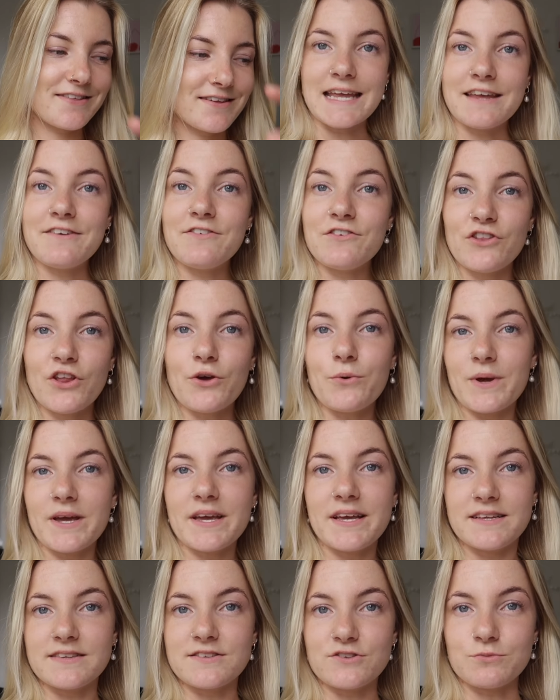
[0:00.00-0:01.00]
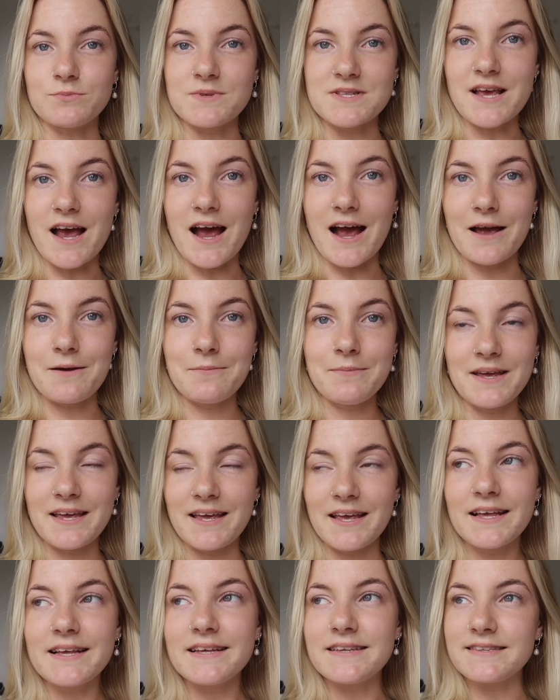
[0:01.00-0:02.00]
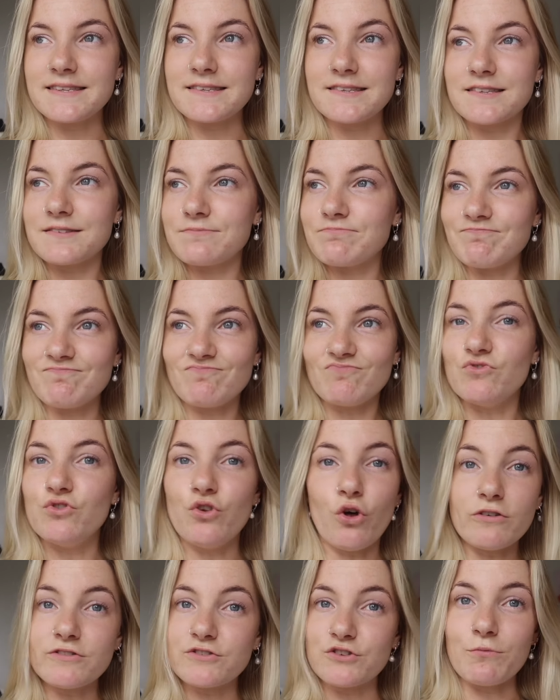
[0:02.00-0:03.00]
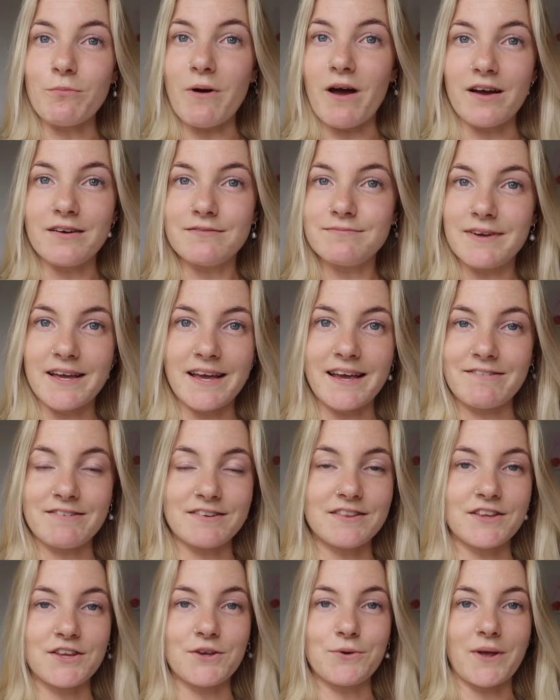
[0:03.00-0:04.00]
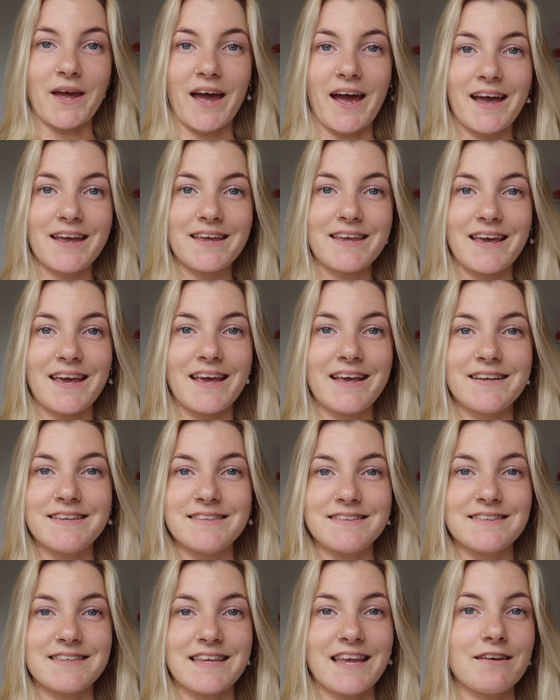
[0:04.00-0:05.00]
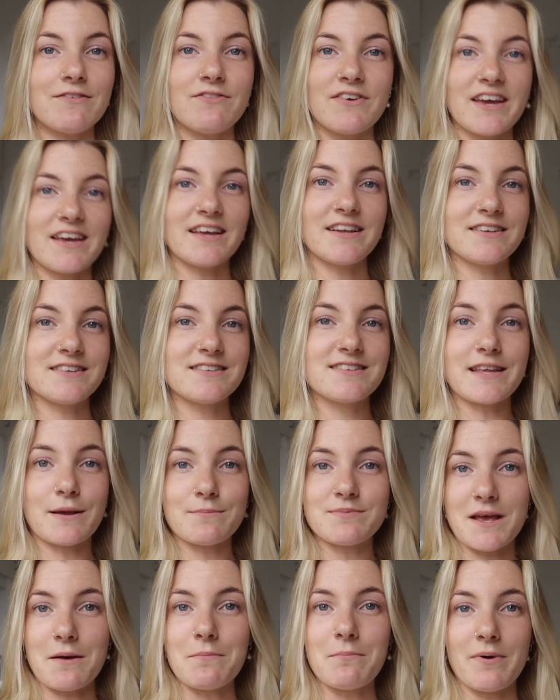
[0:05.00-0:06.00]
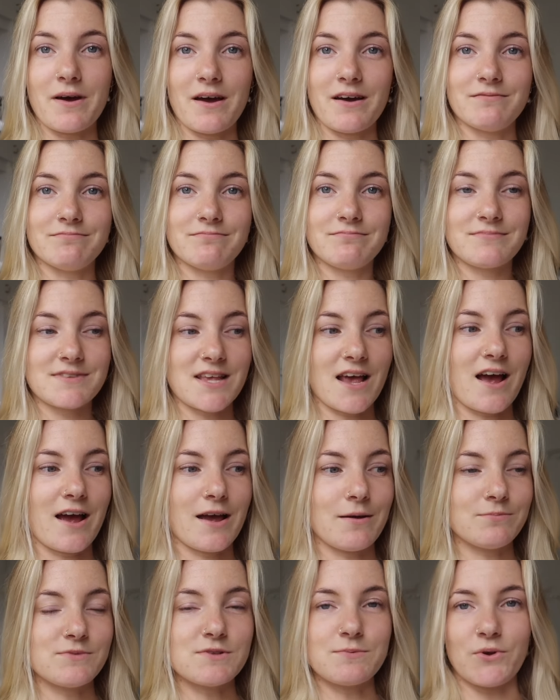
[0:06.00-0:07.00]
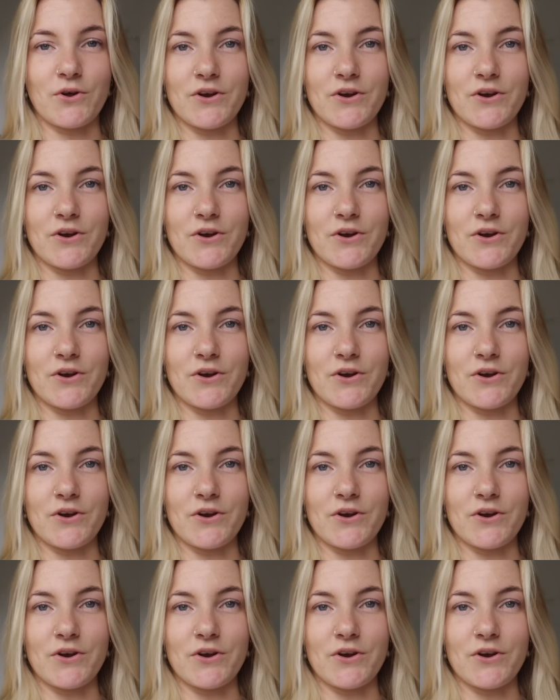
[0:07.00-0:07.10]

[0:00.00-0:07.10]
Even though it is summertime, it is not summer here in the UK. It is giving September time, to be